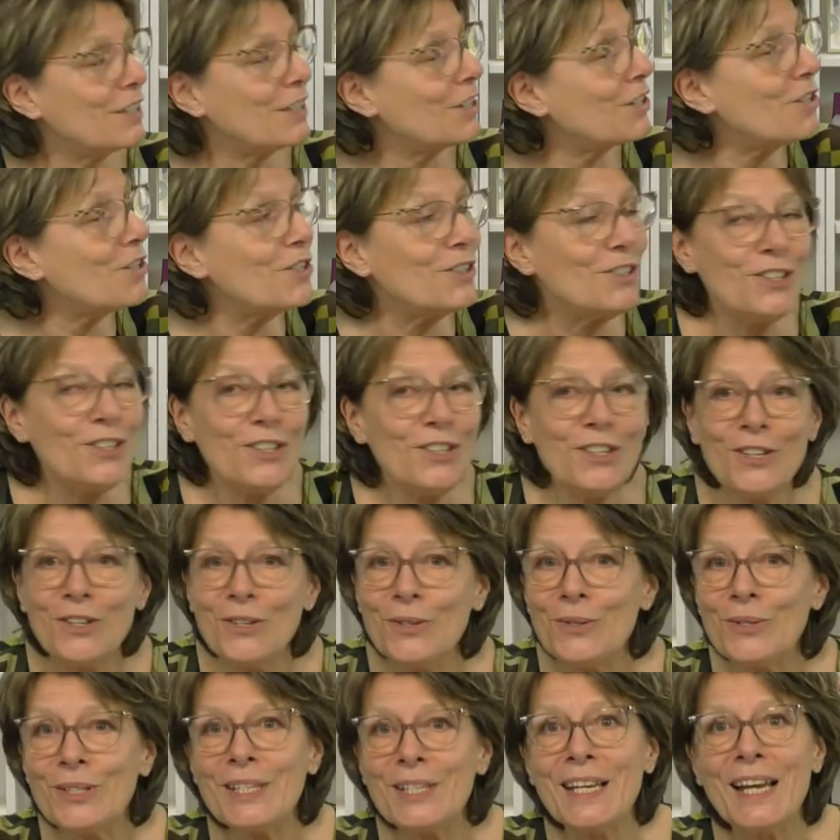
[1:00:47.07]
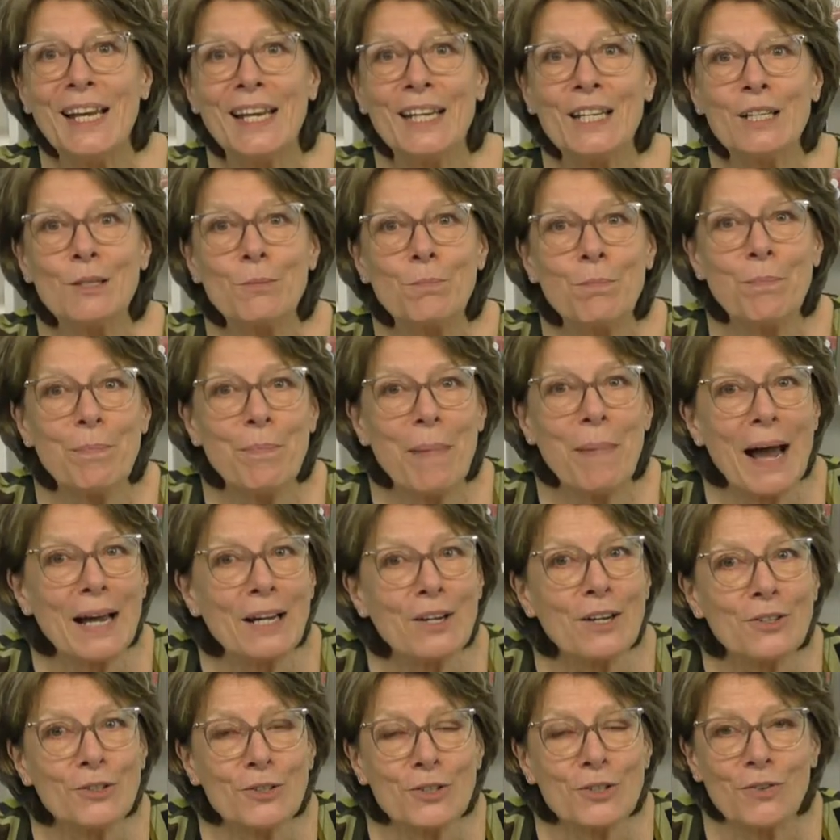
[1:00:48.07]
Good news, he's
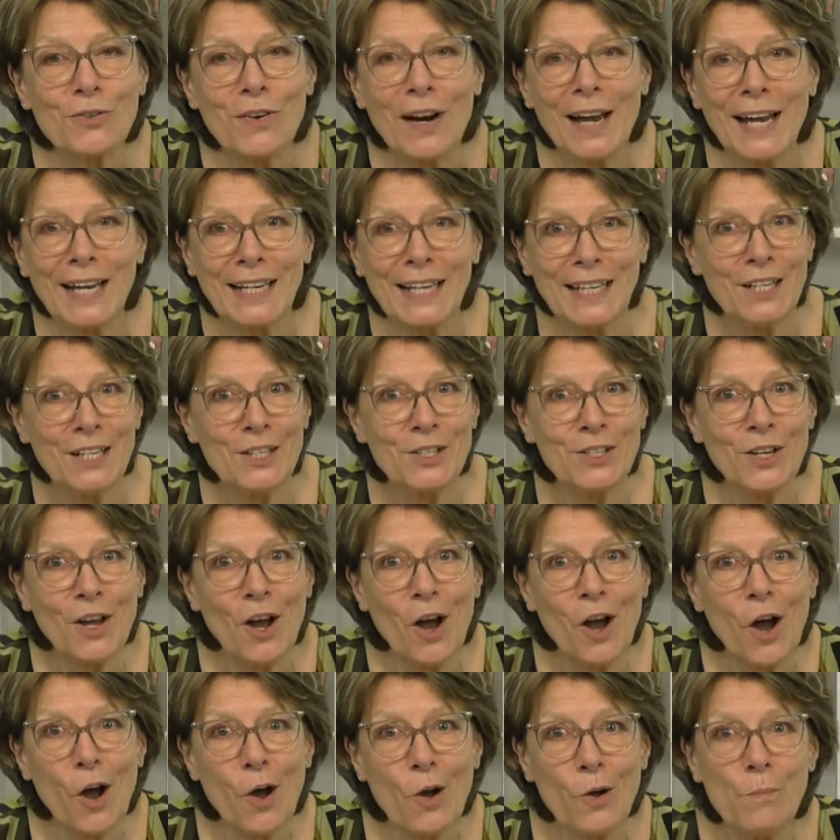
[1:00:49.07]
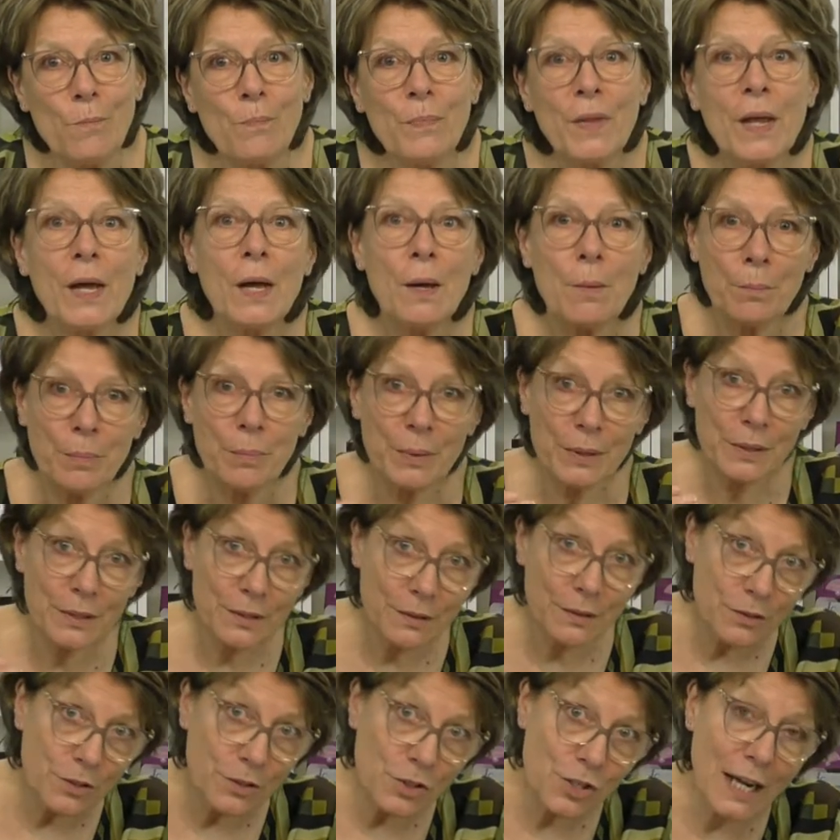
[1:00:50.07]
back on track. He's at home, but
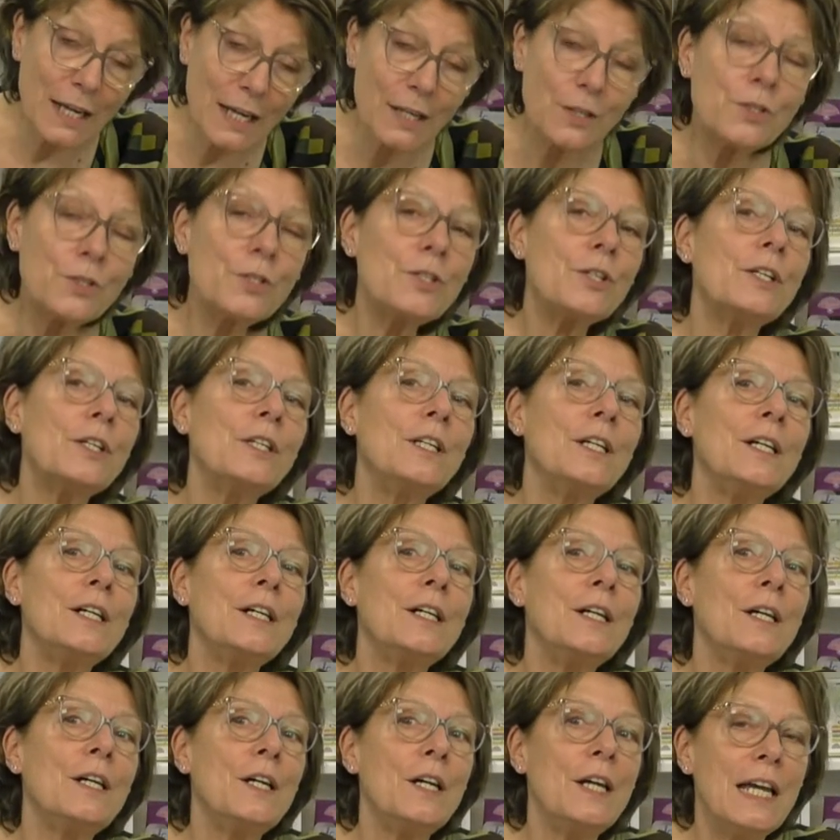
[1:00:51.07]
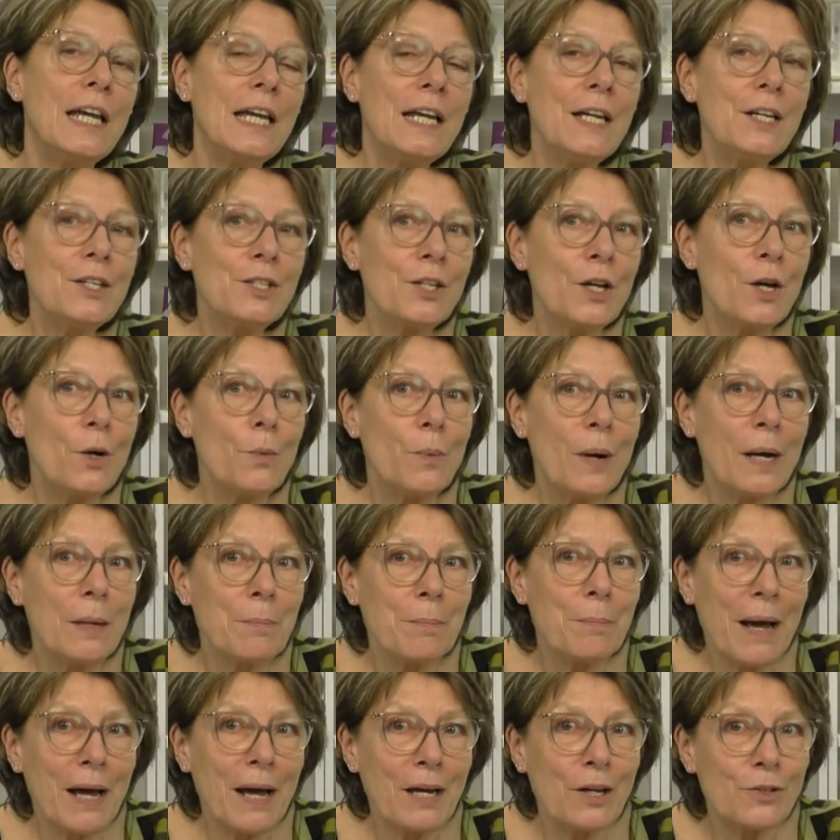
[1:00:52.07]
Jane's going to ease her way
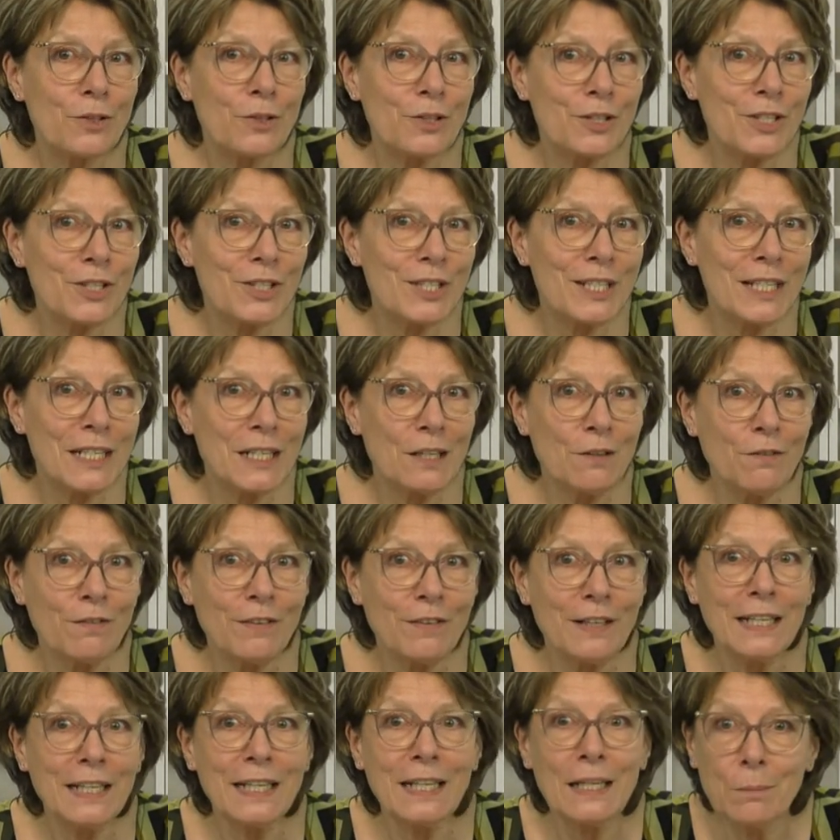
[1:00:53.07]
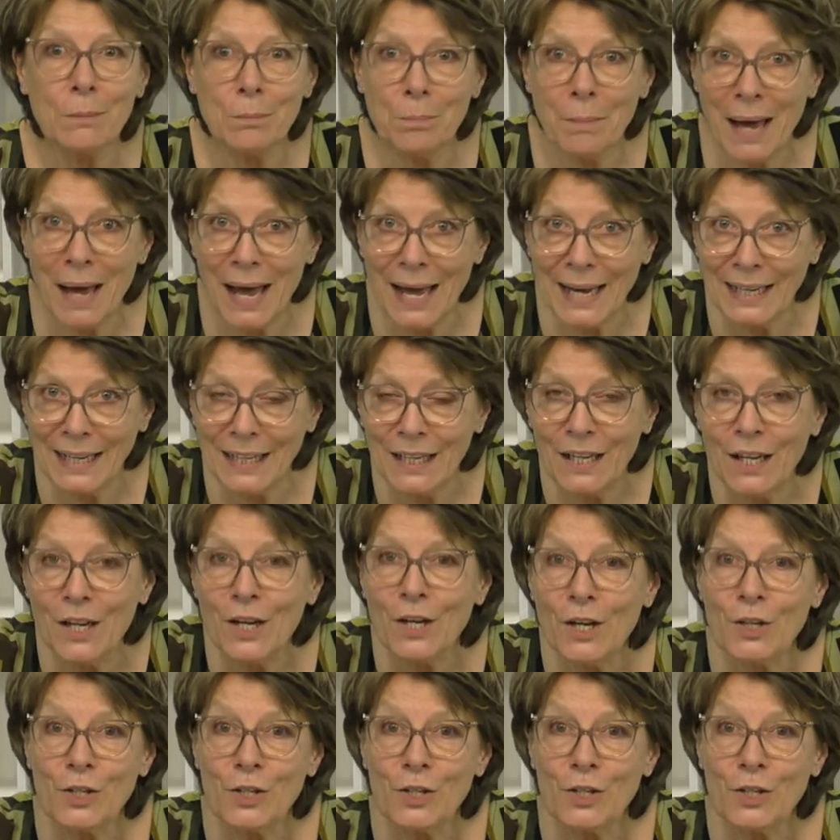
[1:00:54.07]
back onto TV in May.